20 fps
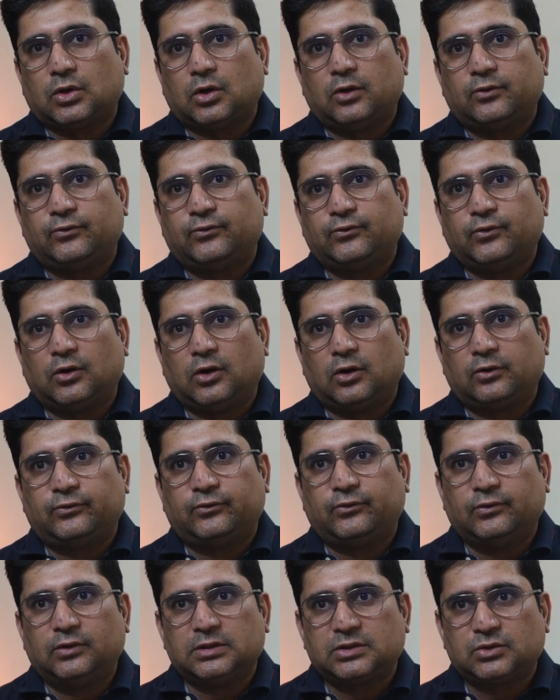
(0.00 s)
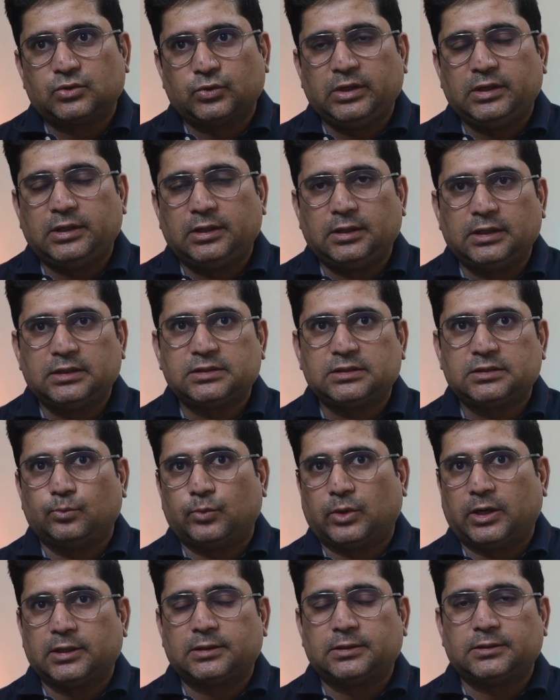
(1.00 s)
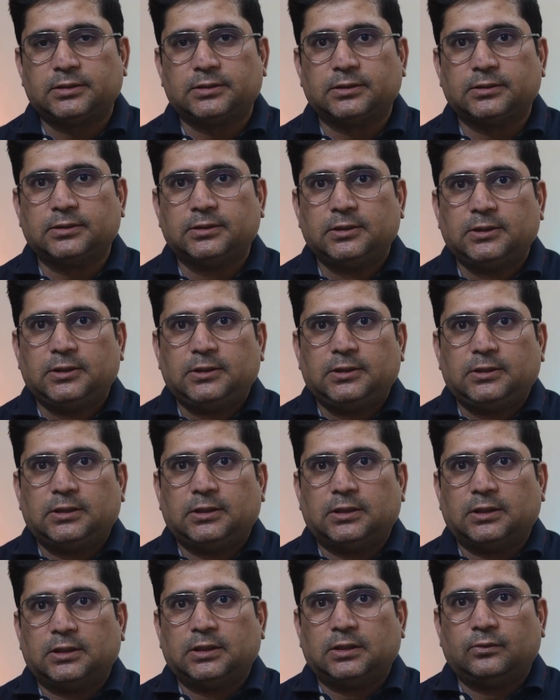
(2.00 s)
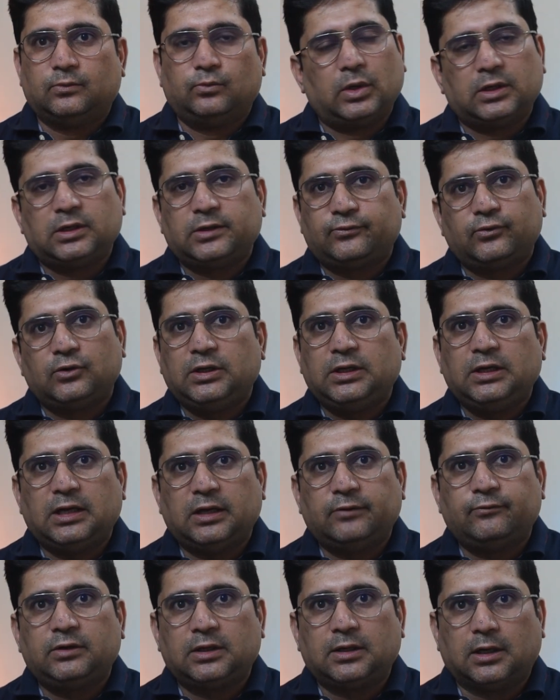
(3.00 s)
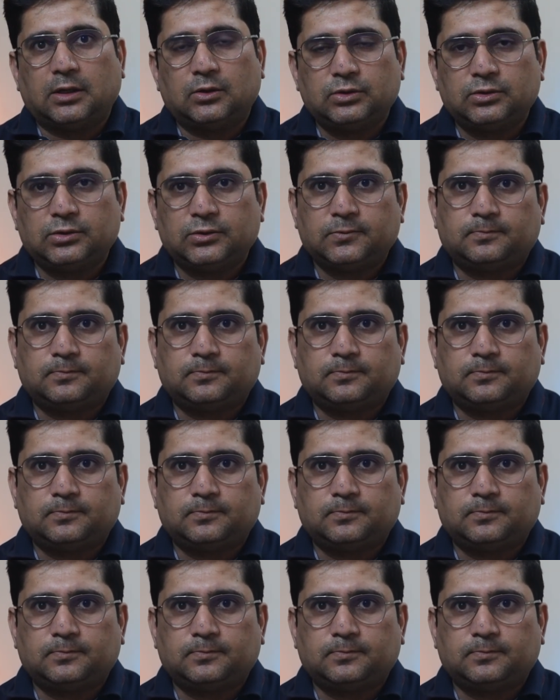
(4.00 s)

of, of uh, sweetness but uh, uh, wonderfully leveled out.